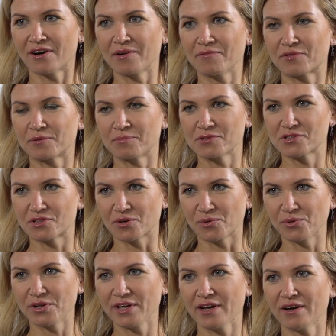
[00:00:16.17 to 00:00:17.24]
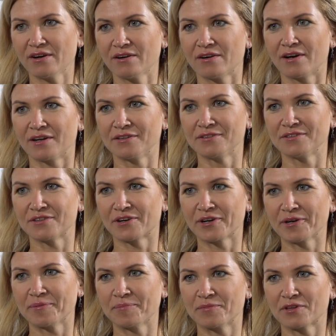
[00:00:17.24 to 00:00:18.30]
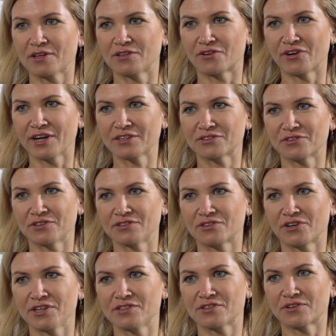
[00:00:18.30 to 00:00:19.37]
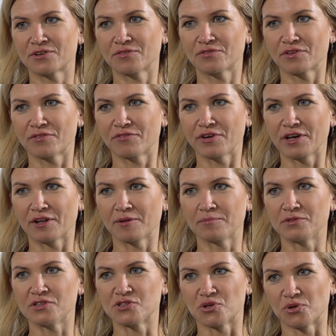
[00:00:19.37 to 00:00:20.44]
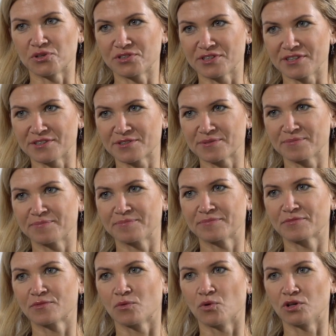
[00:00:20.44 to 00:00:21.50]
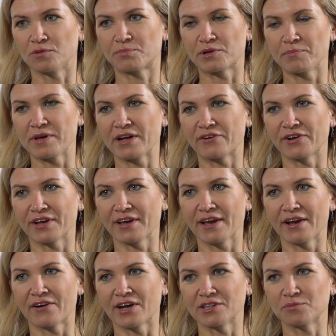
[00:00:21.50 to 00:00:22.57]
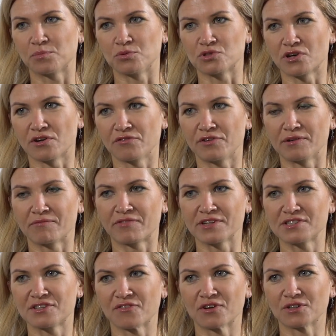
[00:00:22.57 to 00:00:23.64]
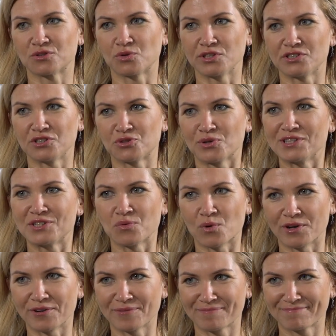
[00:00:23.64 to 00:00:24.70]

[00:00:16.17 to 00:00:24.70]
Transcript: I'm from Estonia and I'm the director and writer of the film Diserted, world premiering here at Busan Film Festival 2021.